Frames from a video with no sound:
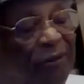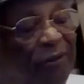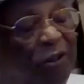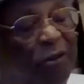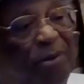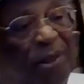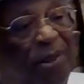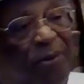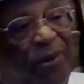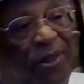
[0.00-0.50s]

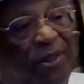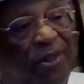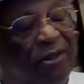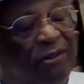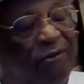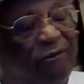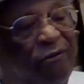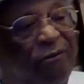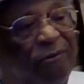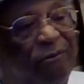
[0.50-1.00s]
On my way
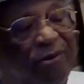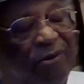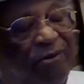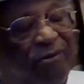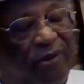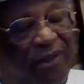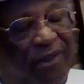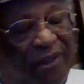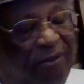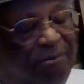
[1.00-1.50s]

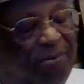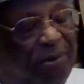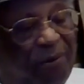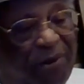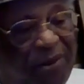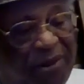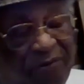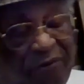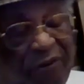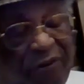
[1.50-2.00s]

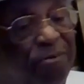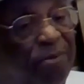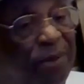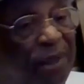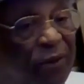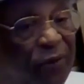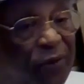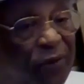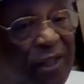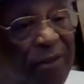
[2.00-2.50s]
to visit
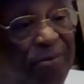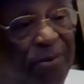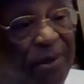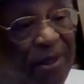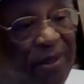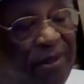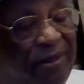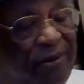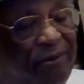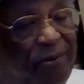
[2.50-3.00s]
my
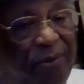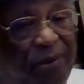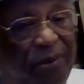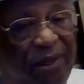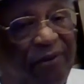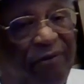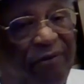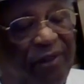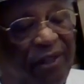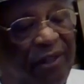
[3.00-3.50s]
grandmother, who
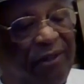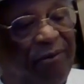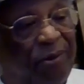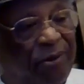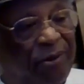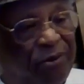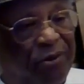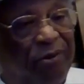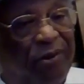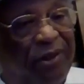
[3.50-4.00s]
lived in
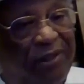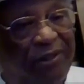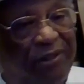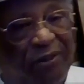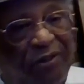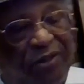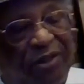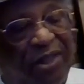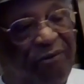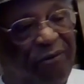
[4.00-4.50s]
Astoria as
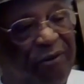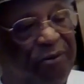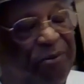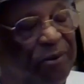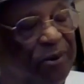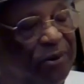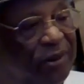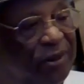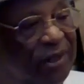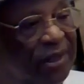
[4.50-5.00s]
a 7
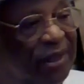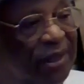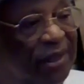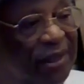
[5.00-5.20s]
boy,